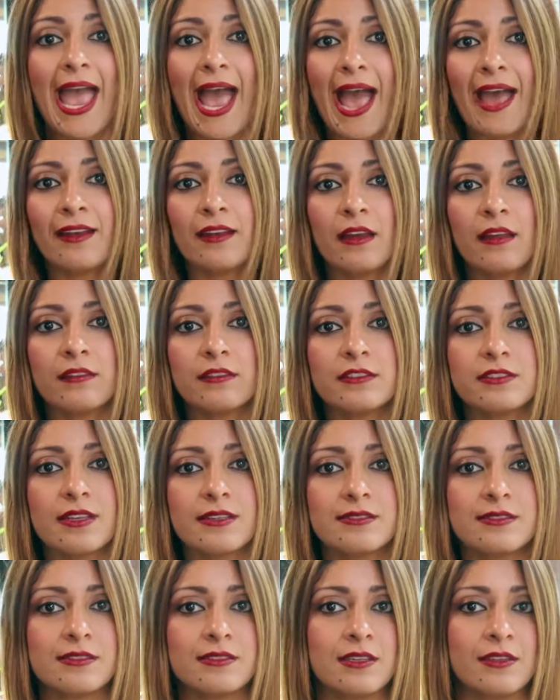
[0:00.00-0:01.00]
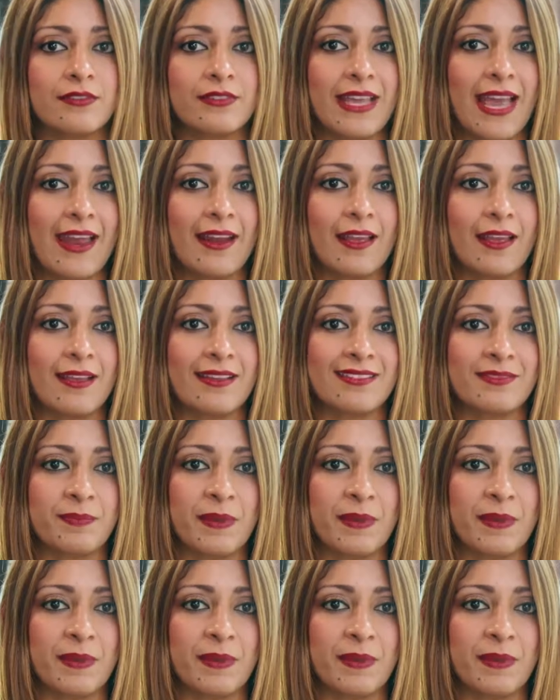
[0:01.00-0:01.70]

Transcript: and other sensitive data is